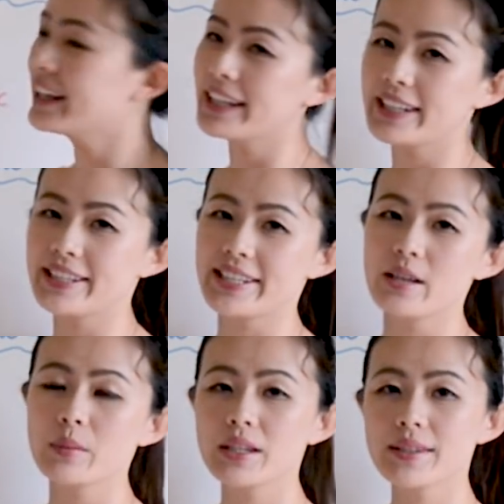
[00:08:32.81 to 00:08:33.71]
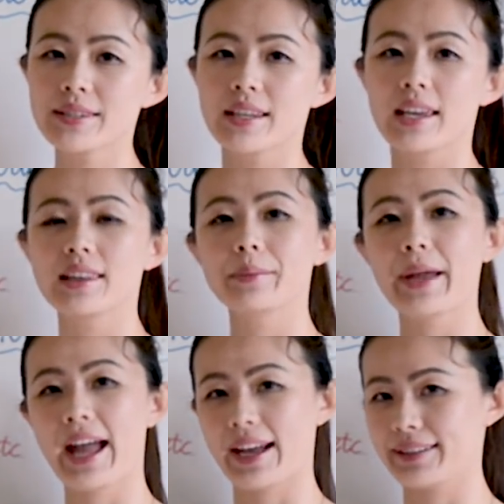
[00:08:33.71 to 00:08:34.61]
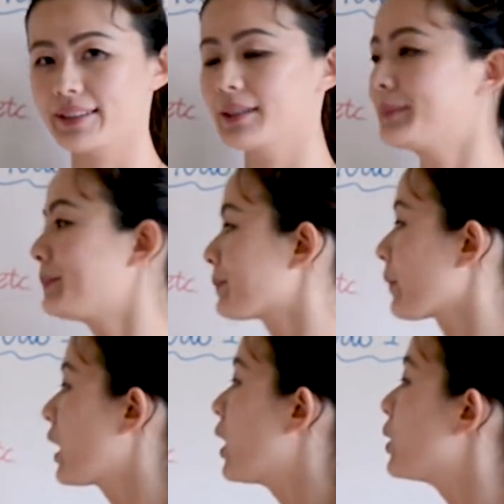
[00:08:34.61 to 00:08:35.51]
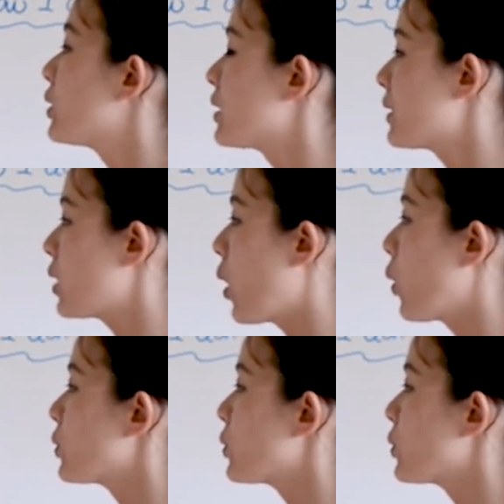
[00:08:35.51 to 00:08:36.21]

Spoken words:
means in the past. So